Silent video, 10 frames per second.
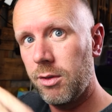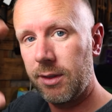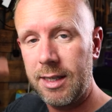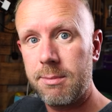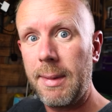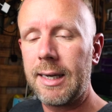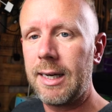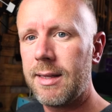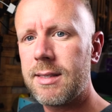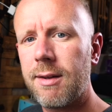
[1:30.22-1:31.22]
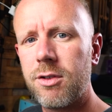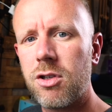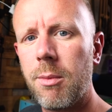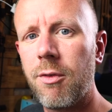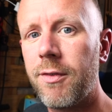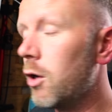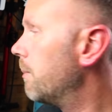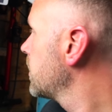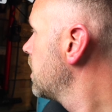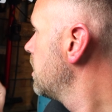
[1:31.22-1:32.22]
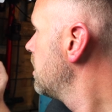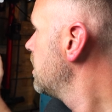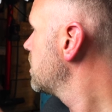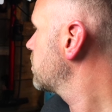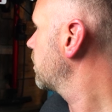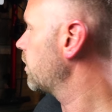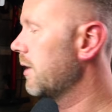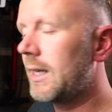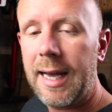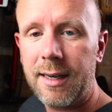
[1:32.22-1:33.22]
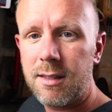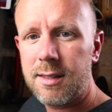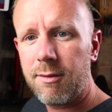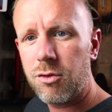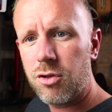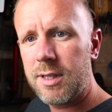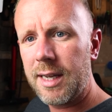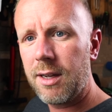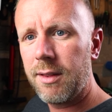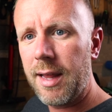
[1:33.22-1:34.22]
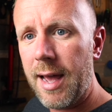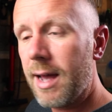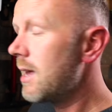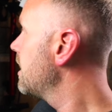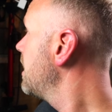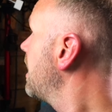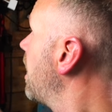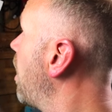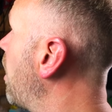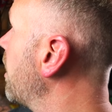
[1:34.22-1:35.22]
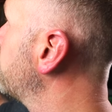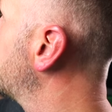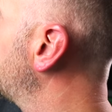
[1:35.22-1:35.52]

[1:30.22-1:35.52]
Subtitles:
on dismantling this every time I film. So I've got the Canon 700D on there. I have